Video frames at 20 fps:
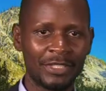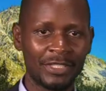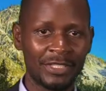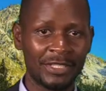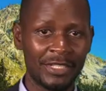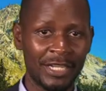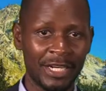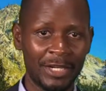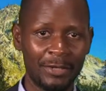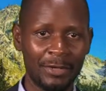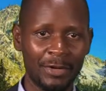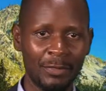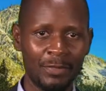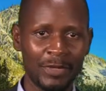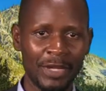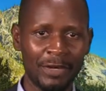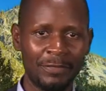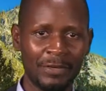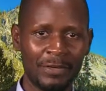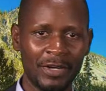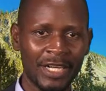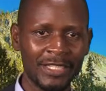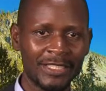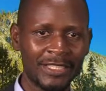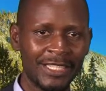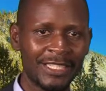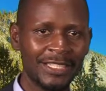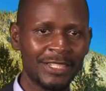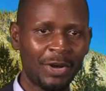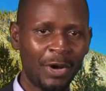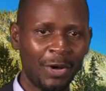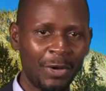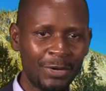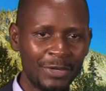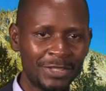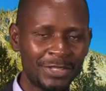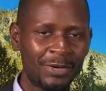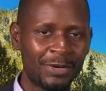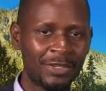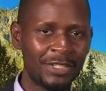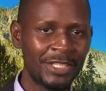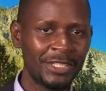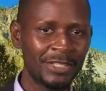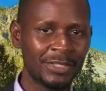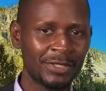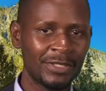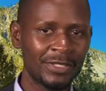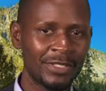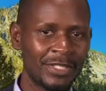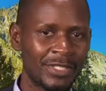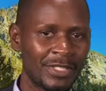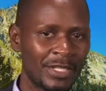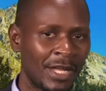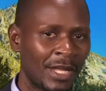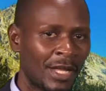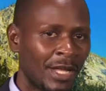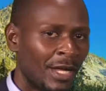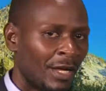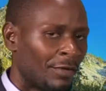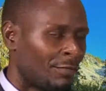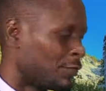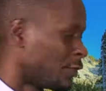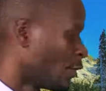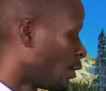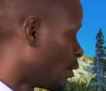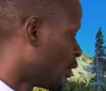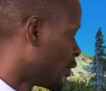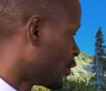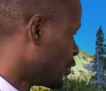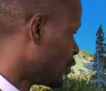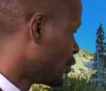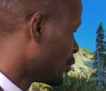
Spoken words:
the globe, we are forecasting cold conditions for New